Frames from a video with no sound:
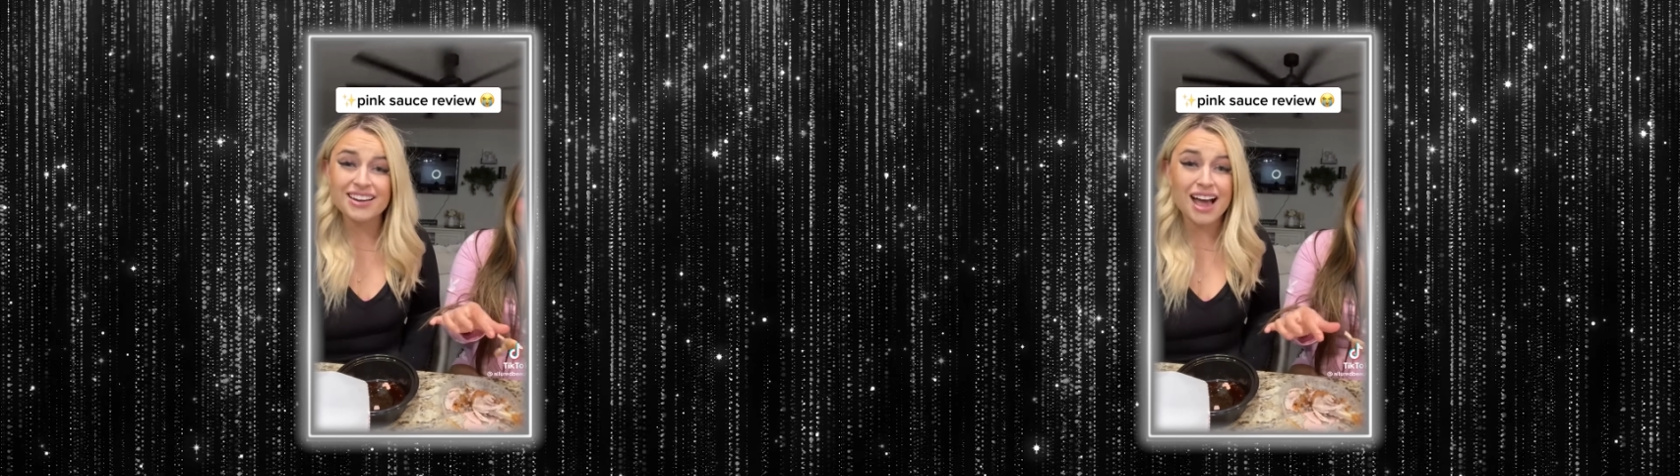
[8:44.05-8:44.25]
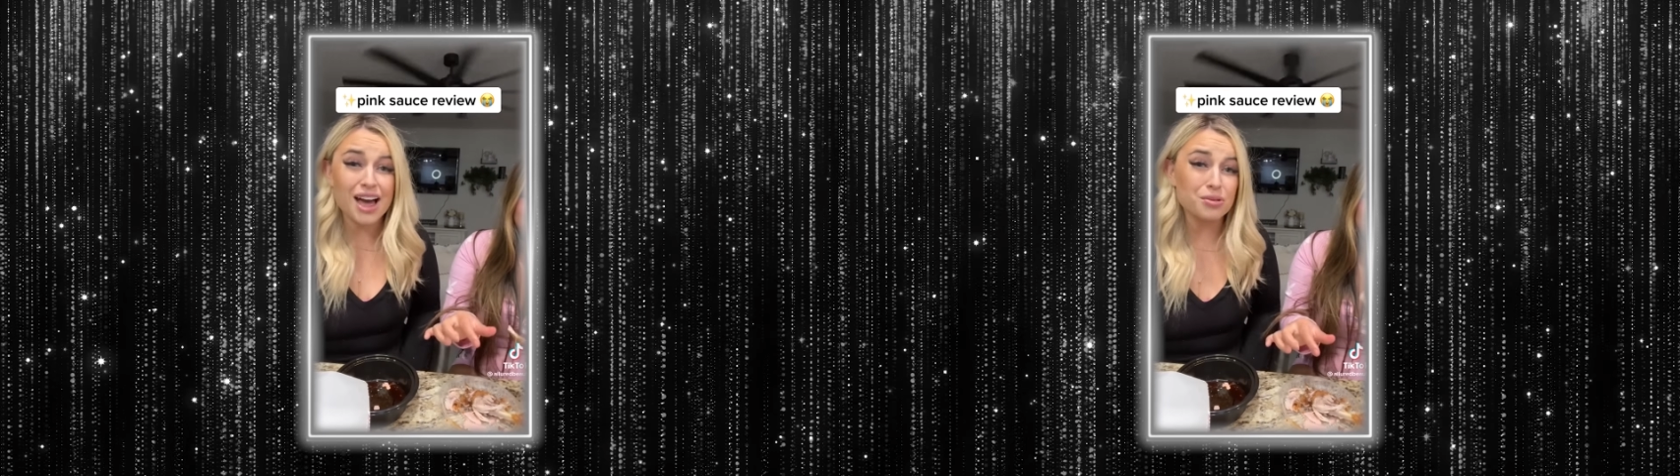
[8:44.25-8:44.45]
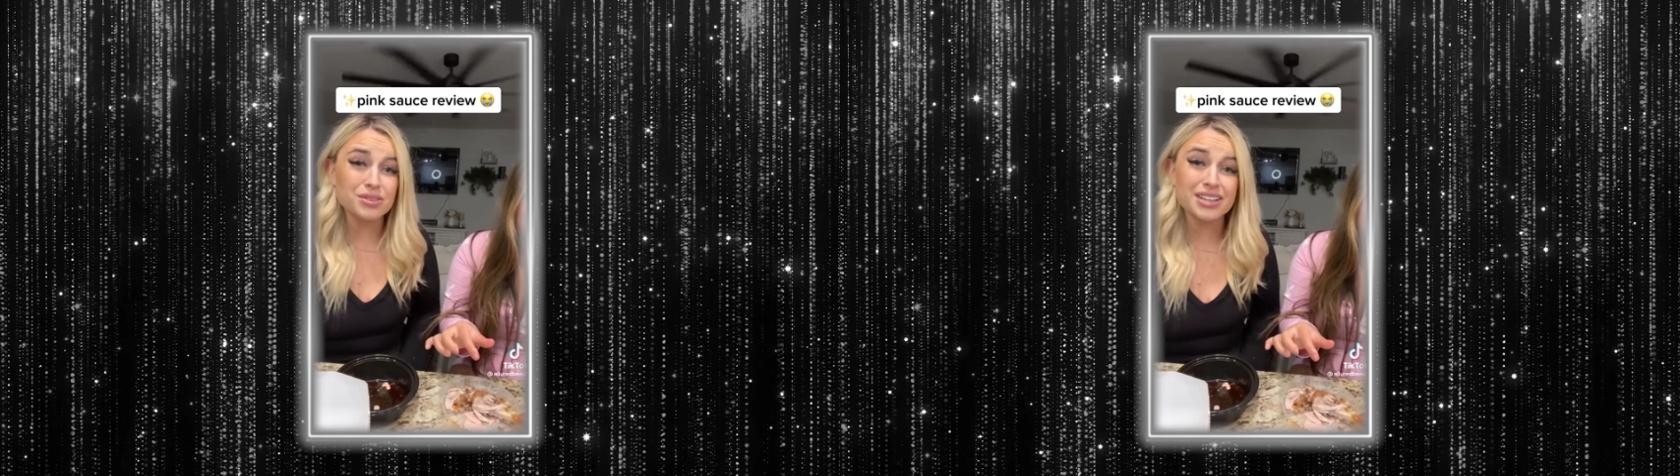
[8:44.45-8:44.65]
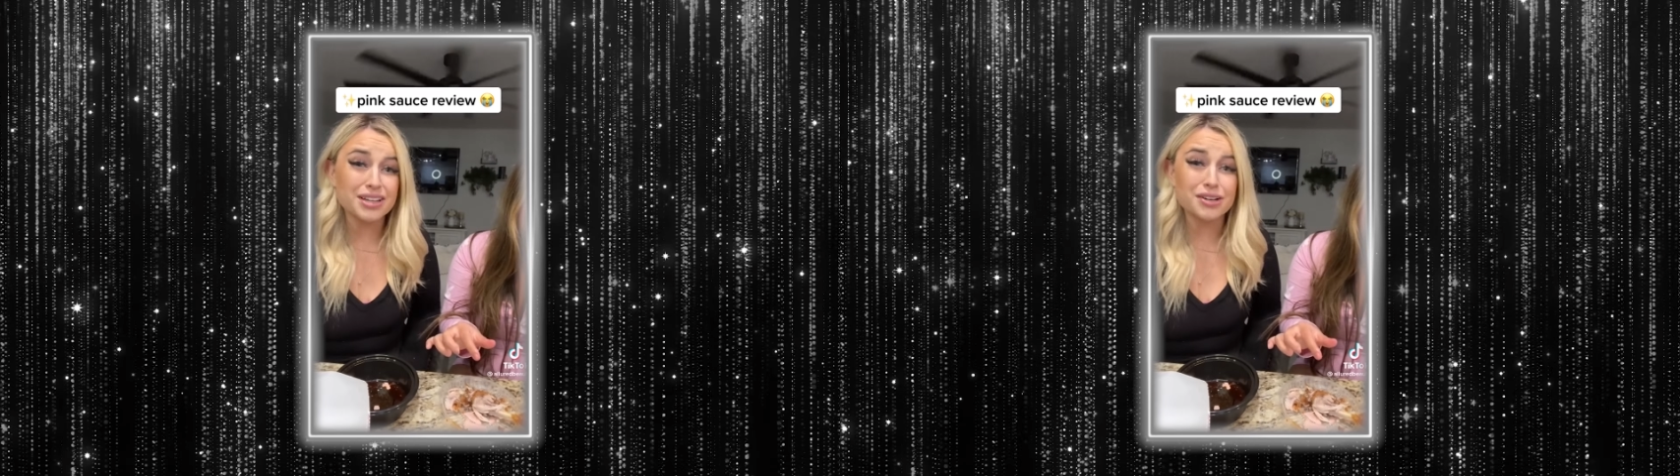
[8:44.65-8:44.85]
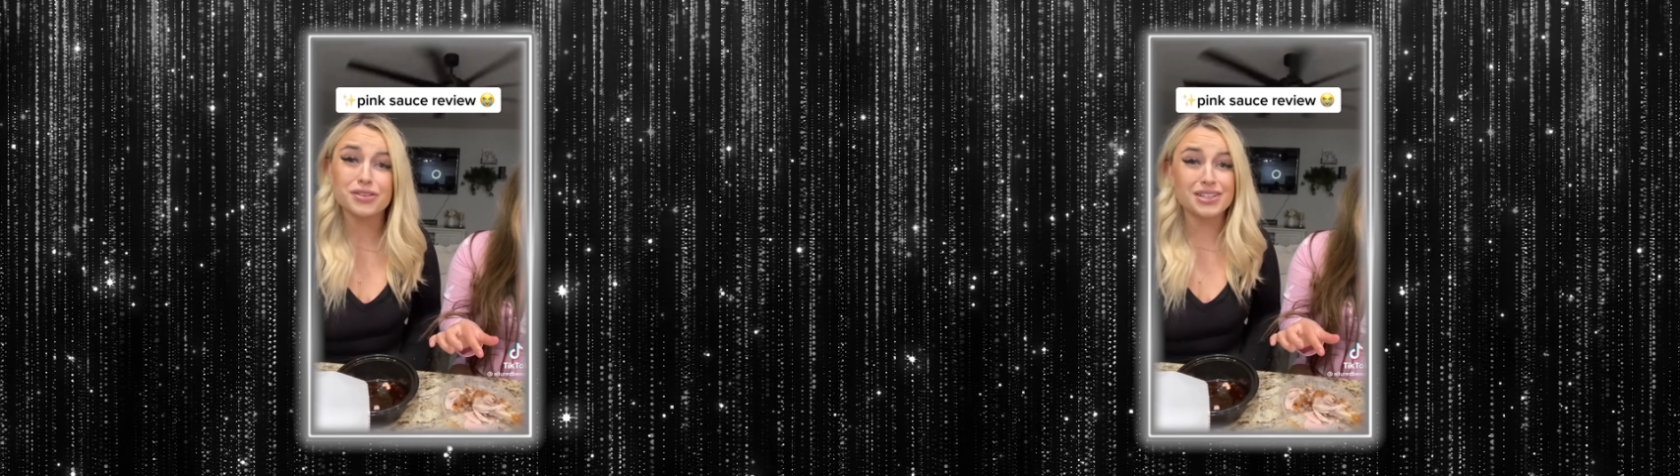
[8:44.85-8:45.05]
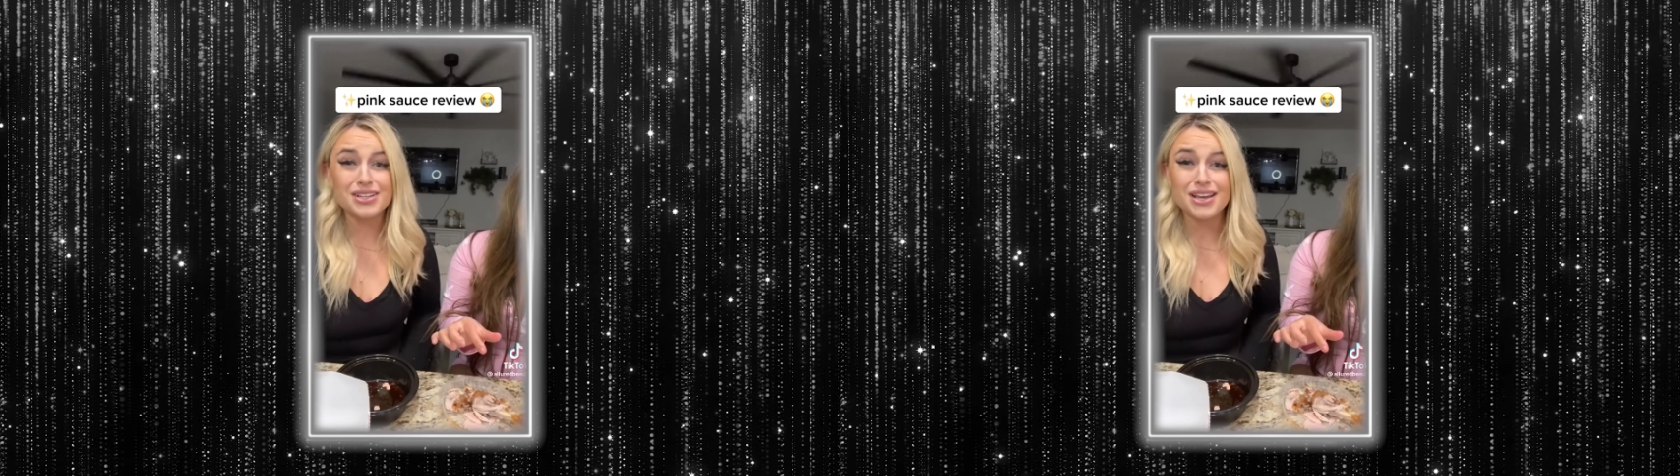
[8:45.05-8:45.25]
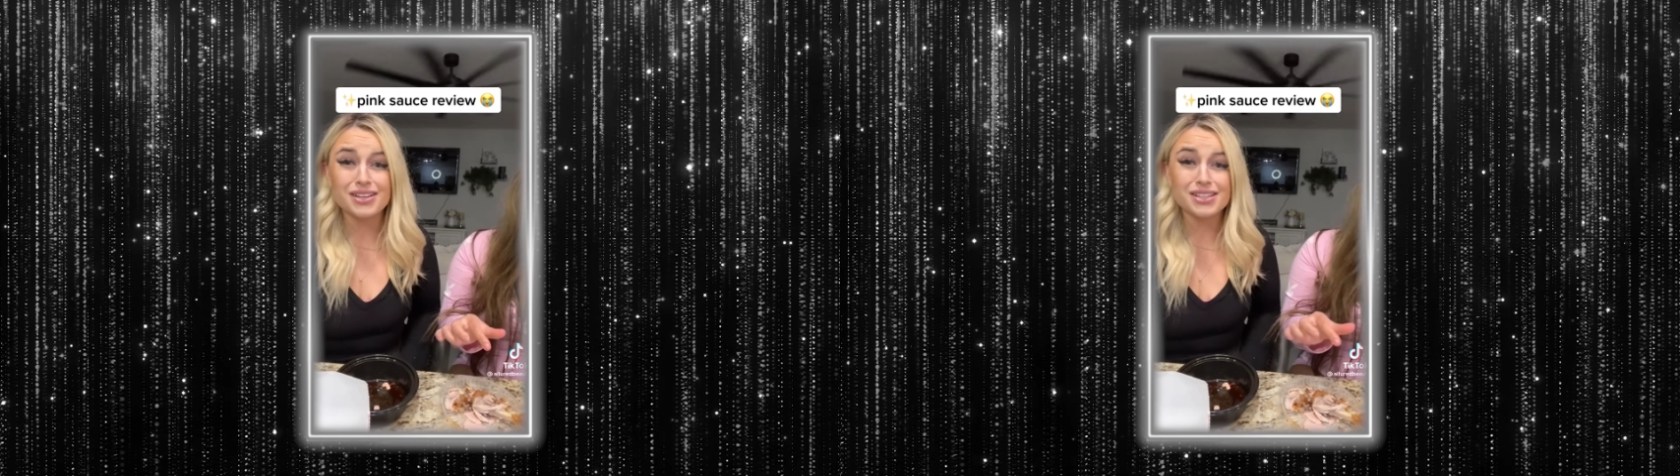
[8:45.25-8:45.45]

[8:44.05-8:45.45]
i don't really care for the taste